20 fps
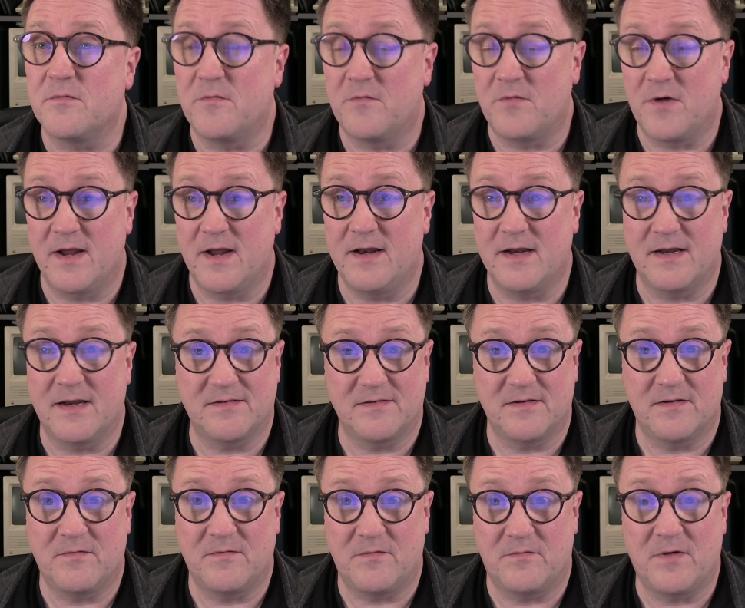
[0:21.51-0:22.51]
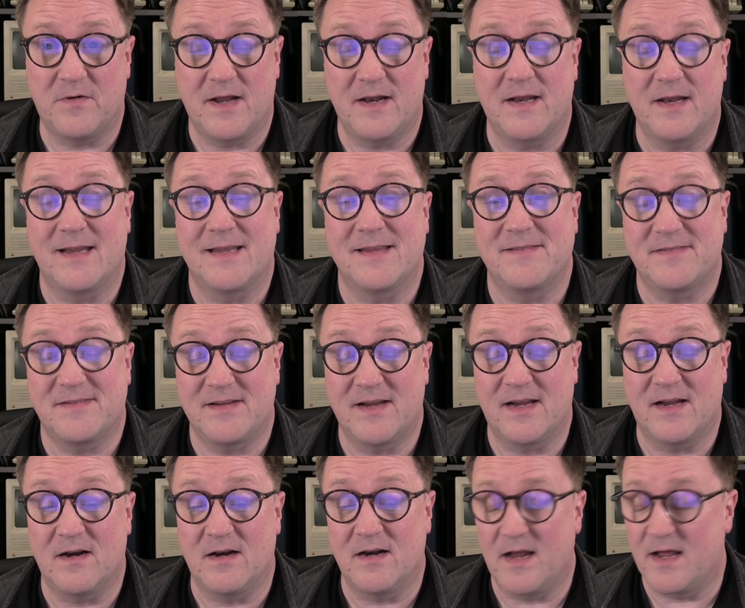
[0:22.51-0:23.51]
writing a
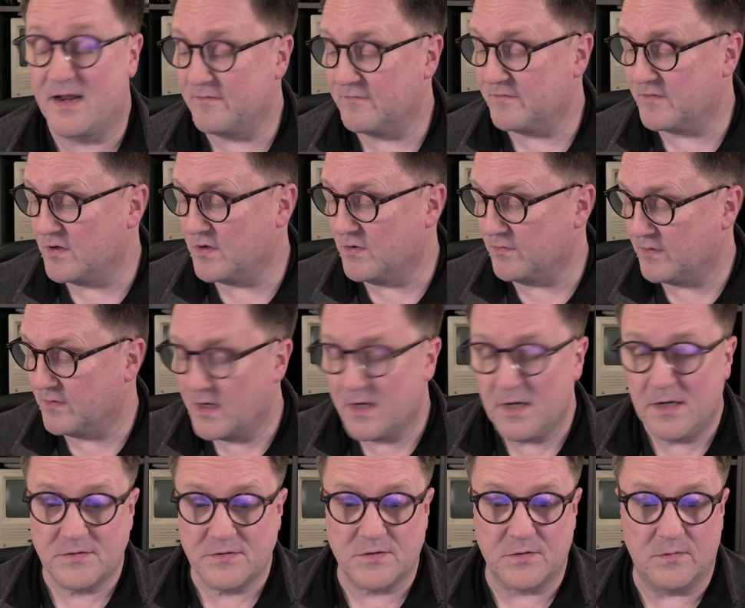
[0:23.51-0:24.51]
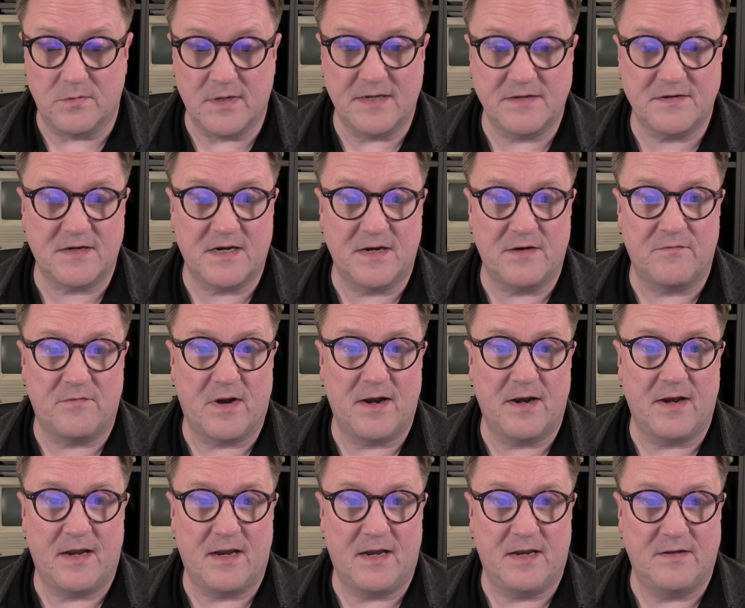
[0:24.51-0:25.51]
single line of code. So let's get
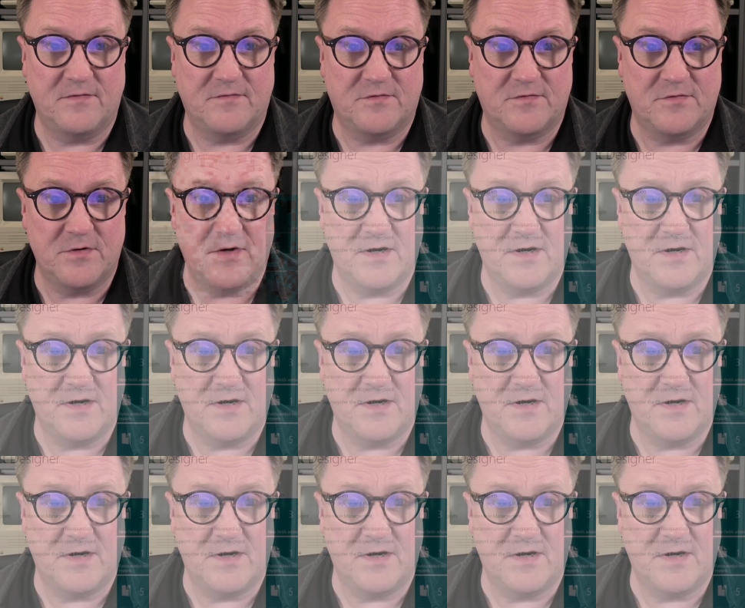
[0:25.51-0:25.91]
right into